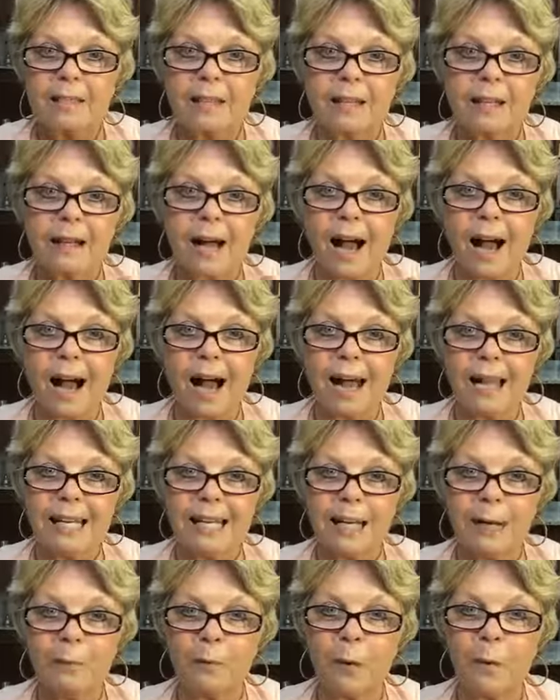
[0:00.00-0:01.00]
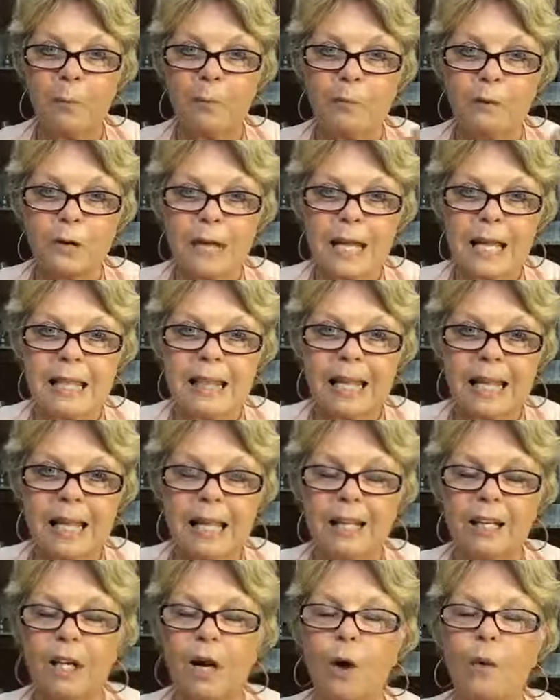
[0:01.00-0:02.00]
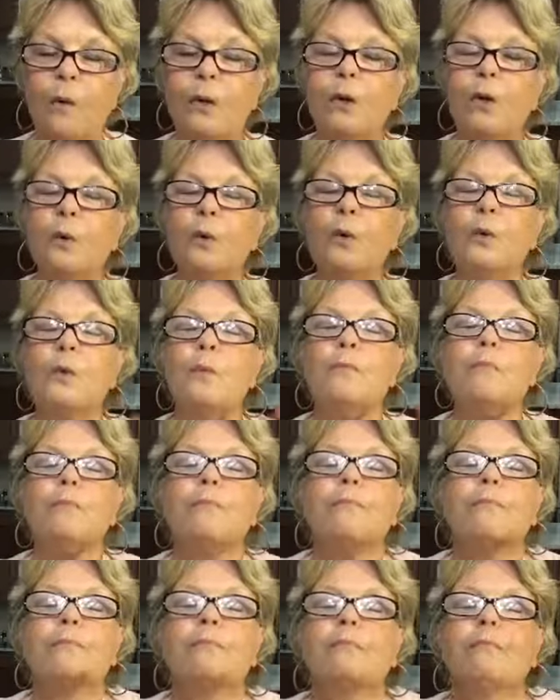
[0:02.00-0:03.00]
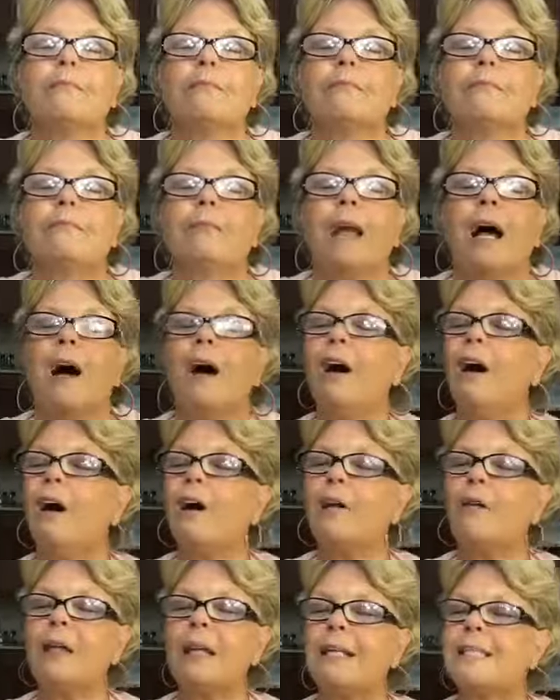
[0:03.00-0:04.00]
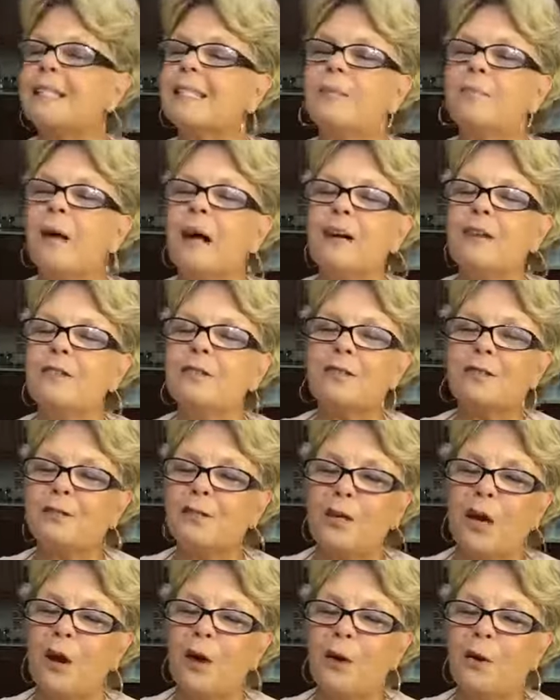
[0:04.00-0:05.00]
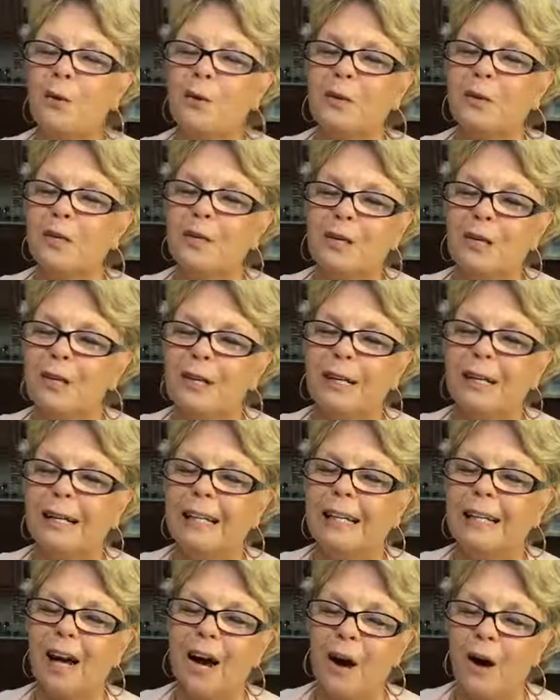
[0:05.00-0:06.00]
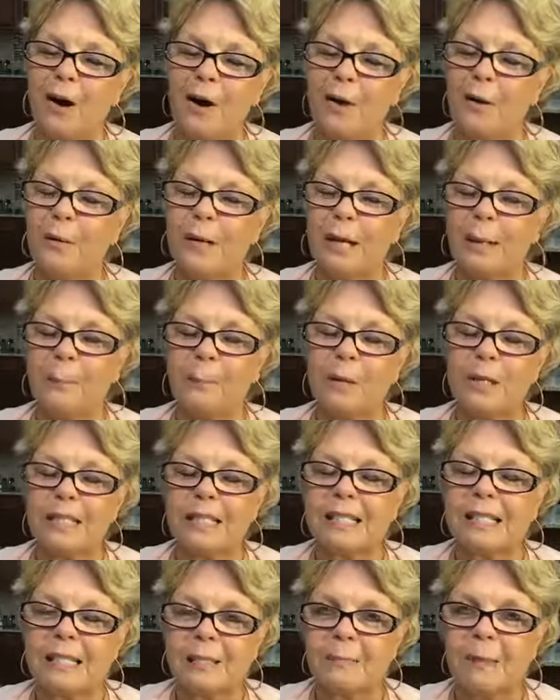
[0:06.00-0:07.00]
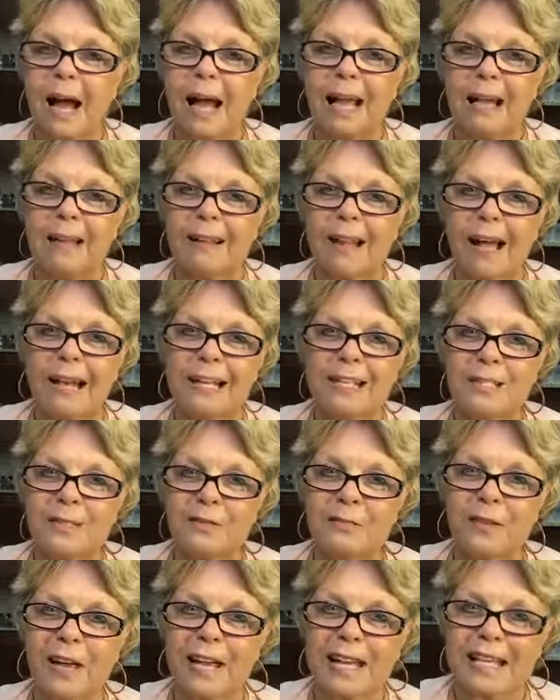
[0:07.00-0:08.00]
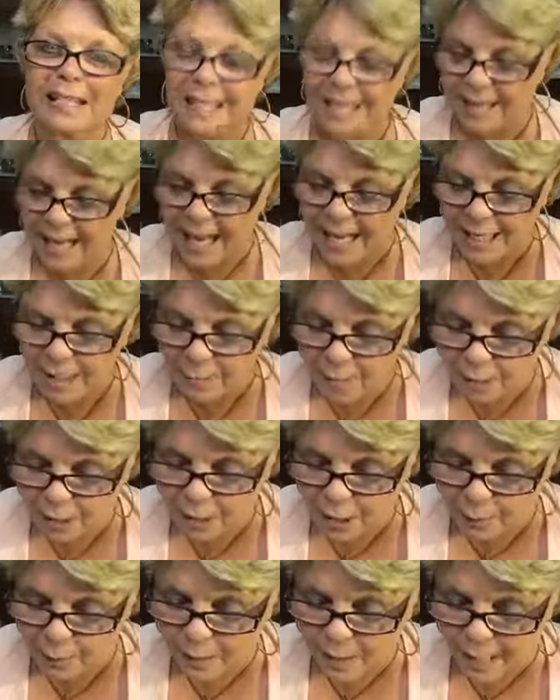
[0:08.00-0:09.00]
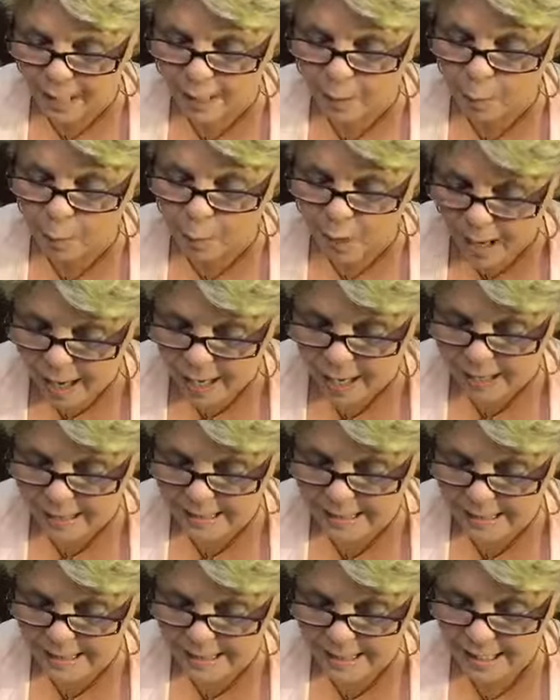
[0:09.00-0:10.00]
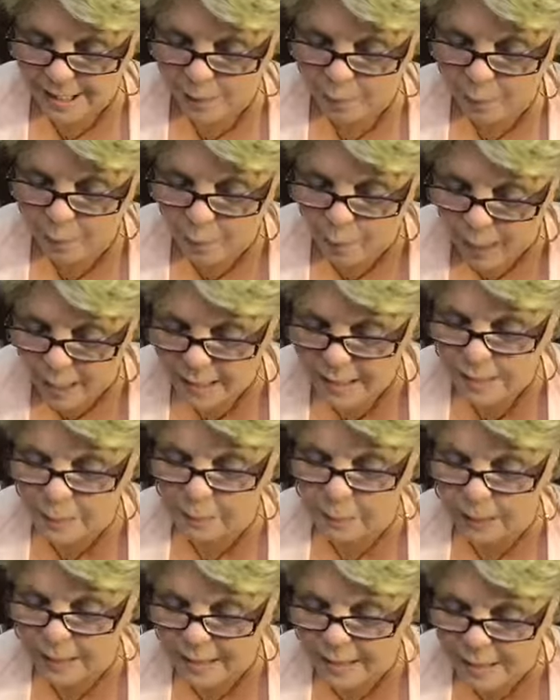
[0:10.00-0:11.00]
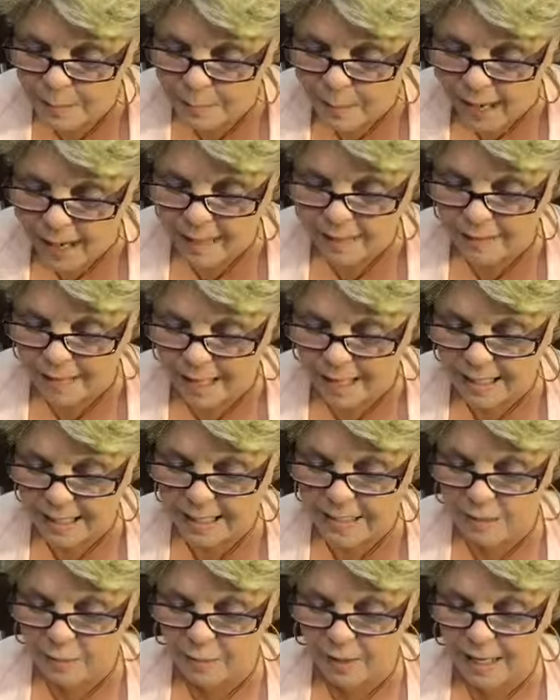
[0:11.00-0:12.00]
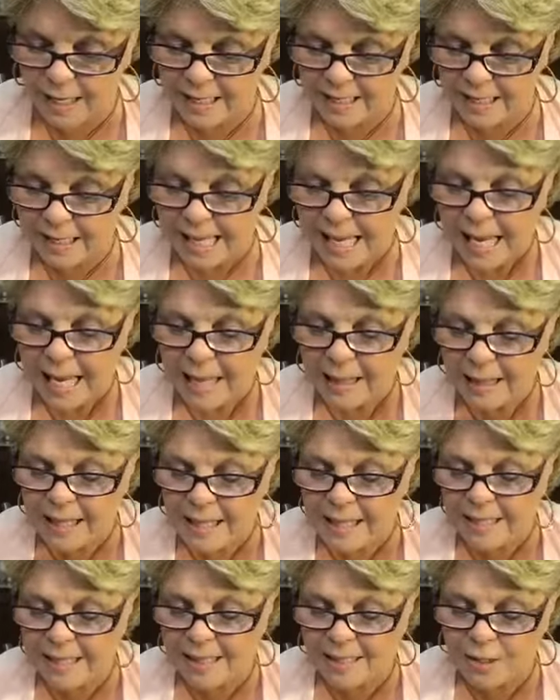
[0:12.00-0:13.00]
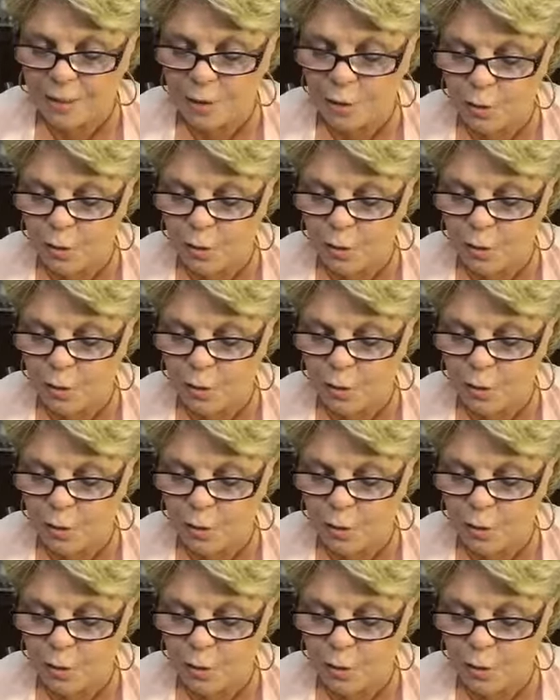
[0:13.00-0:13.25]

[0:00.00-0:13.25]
the kind He will breathe in and go, Oh, that smells so good. Oh, and it puts a smile on his face, and that's what you and I want. We want to put a smile on his face. This is